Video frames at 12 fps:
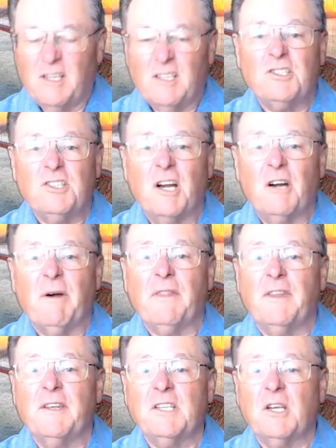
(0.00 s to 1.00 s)
to generate
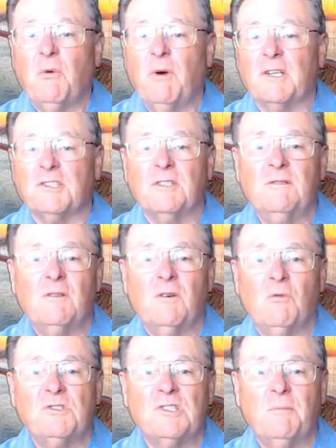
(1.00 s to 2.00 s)
this equation,
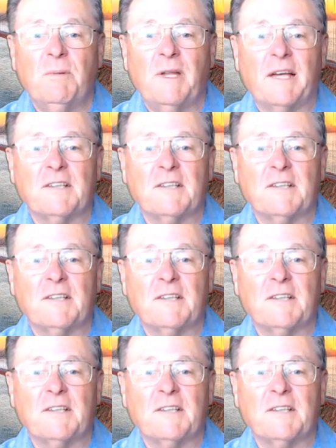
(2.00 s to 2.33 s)
which simply